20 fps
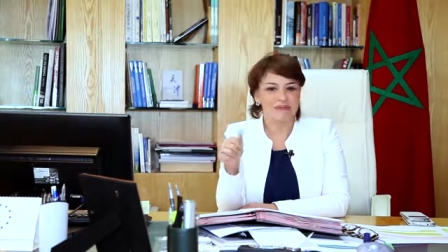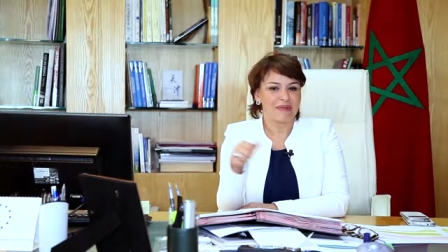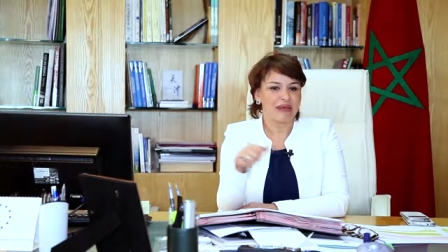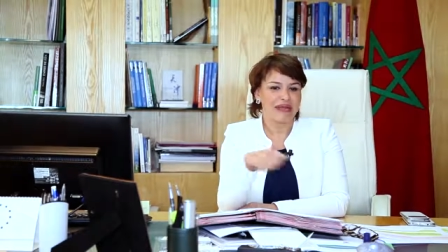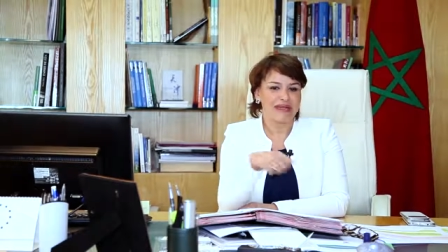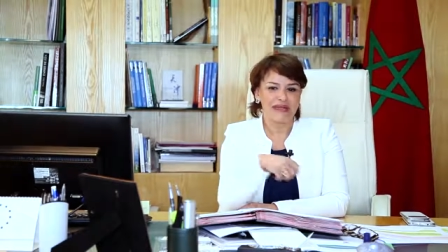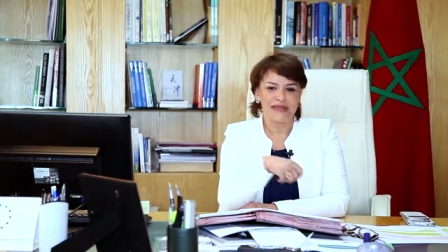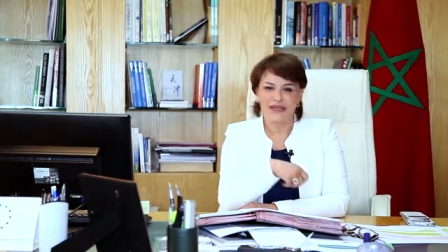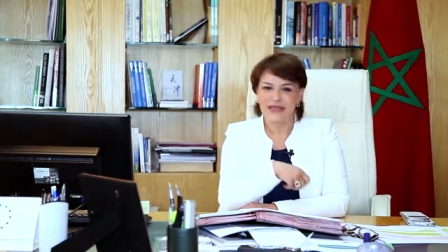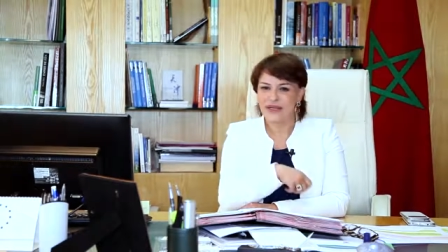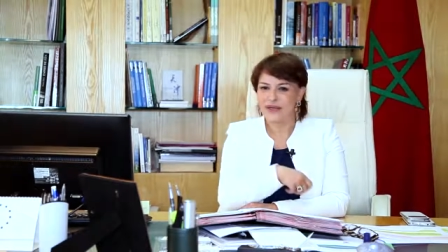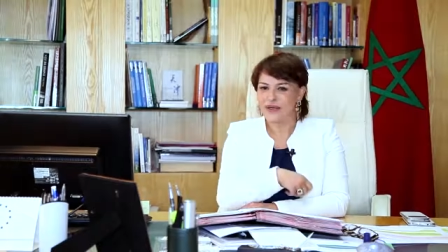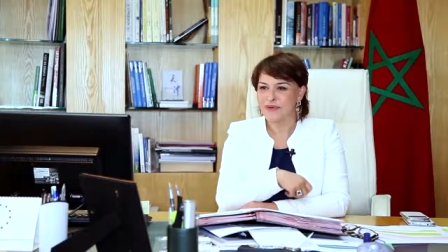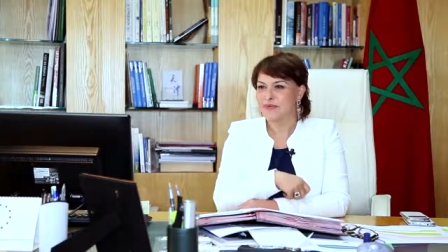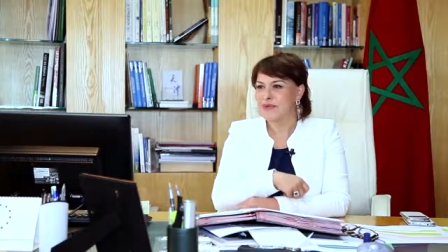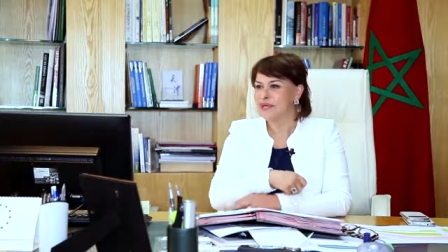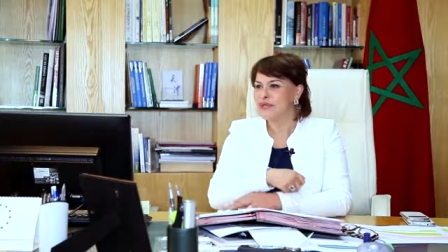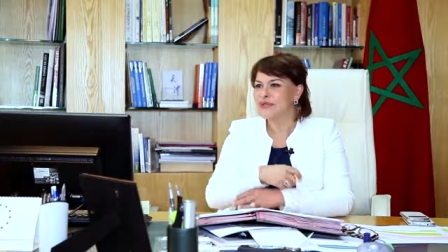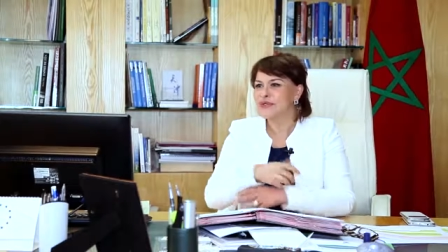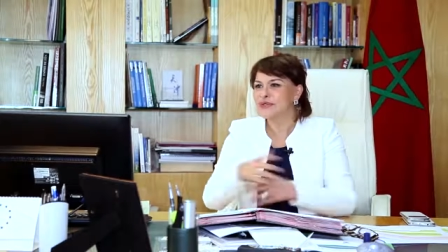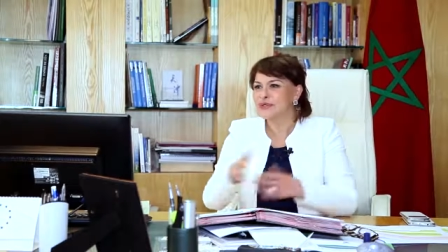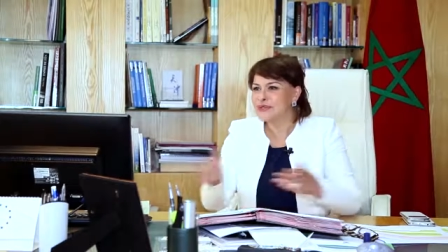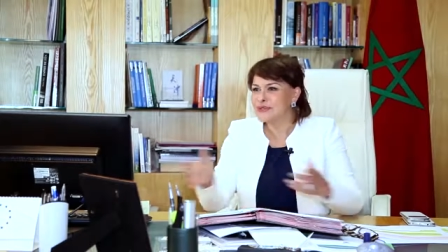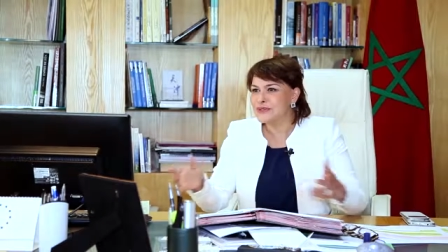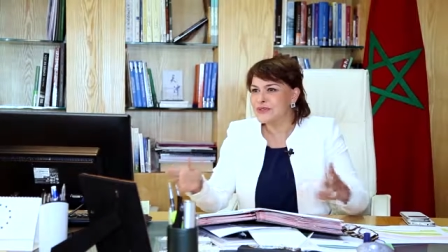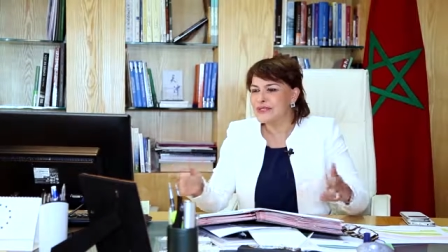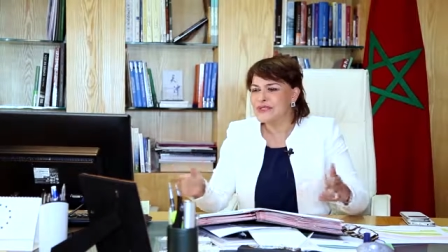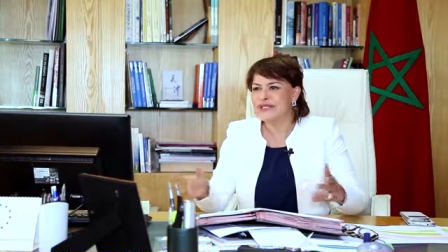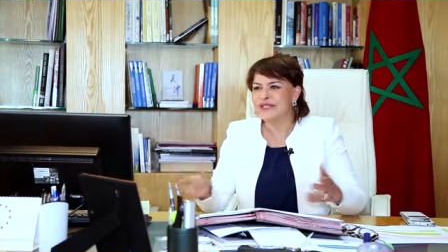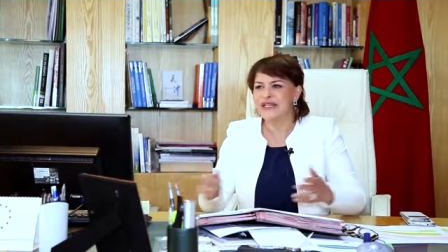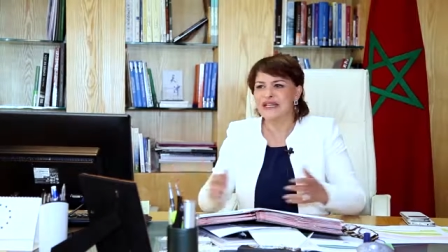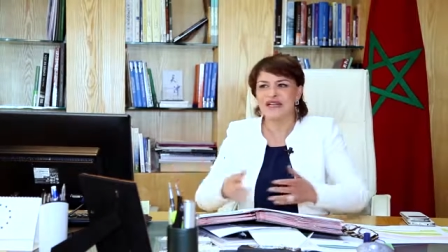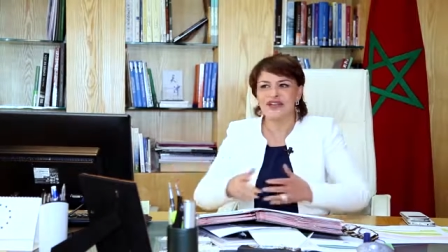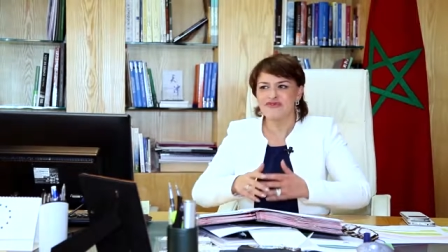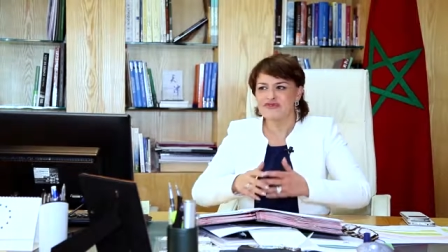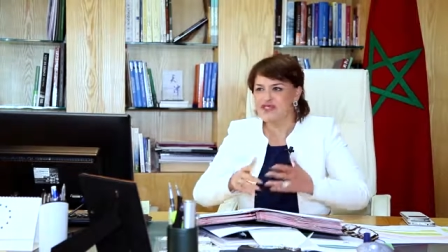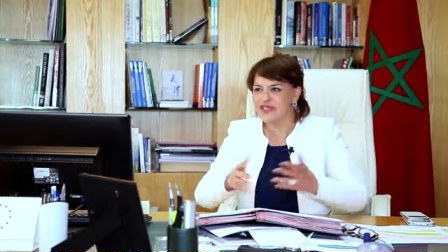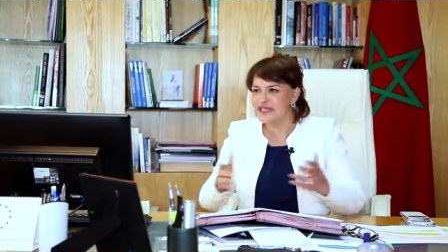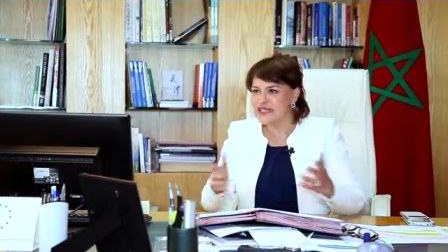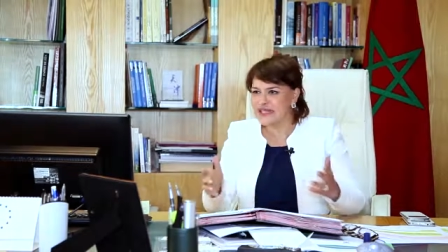my goods,
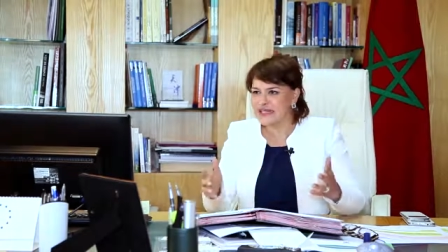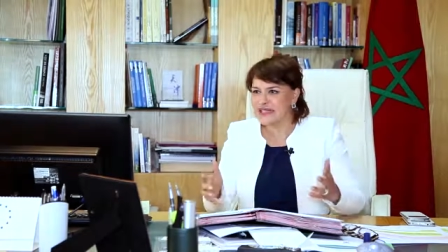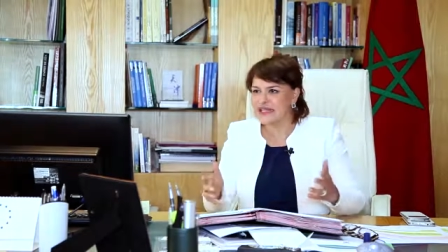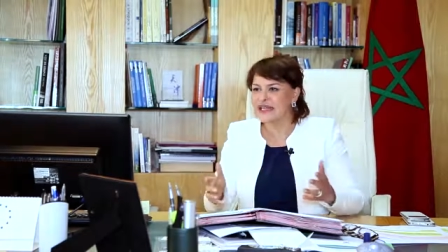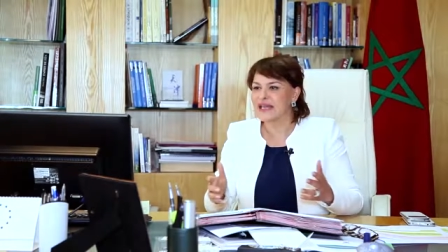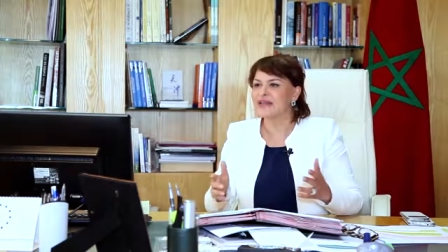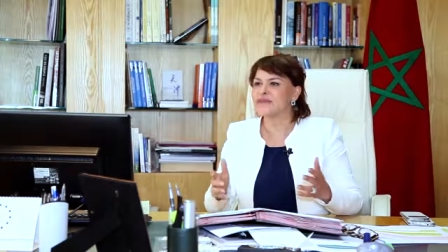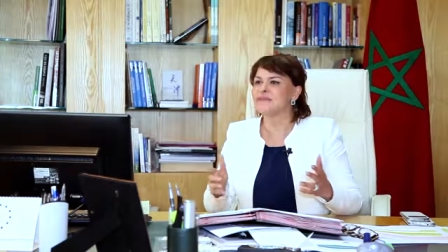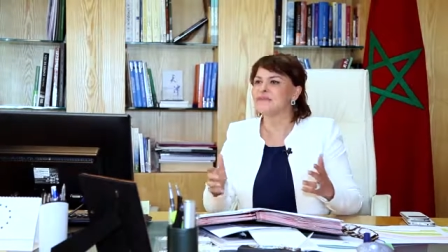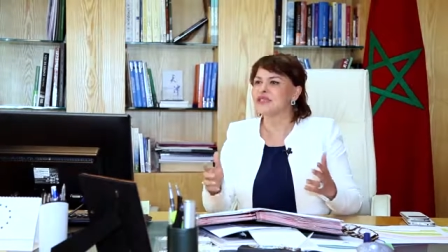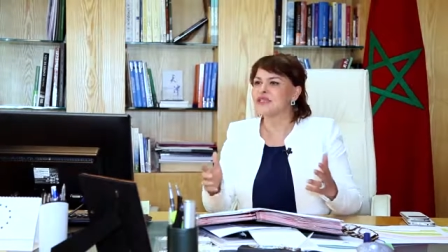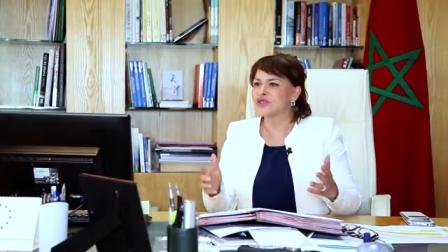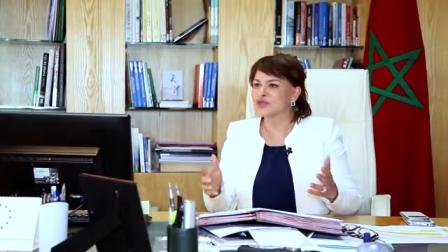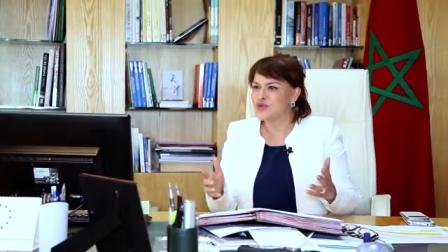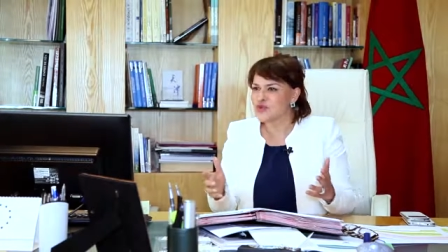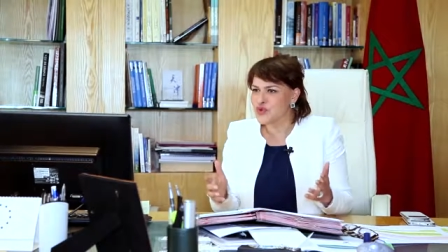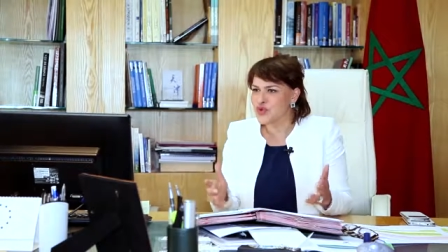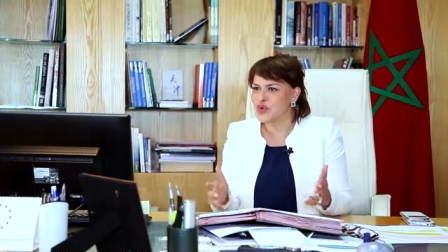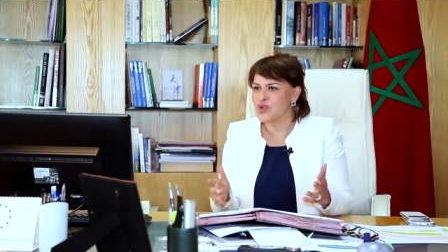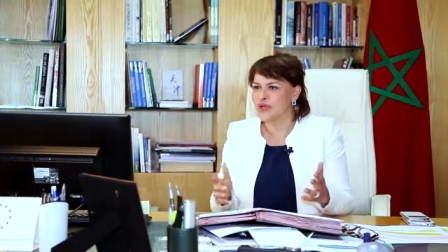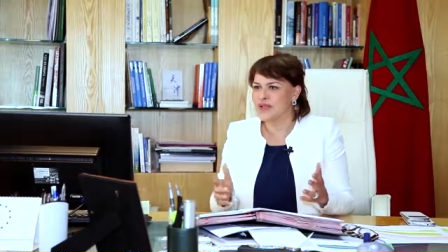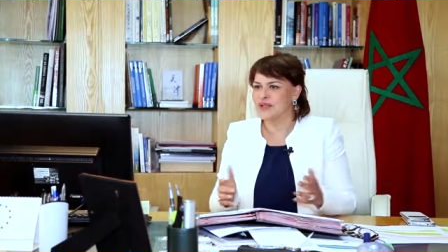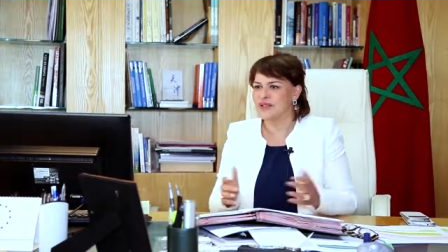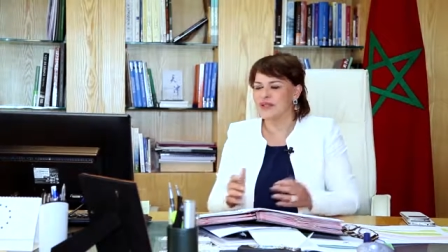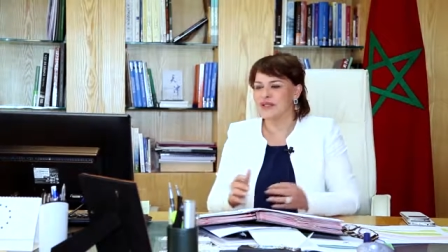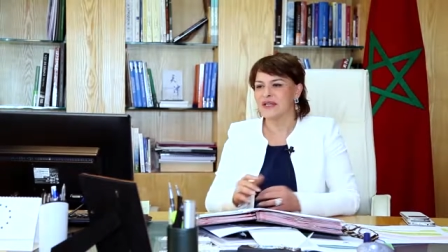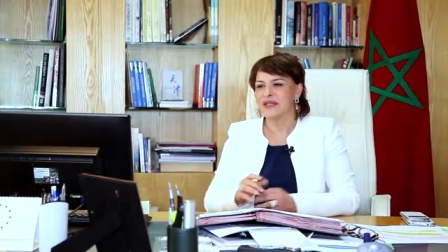everything can be stolen.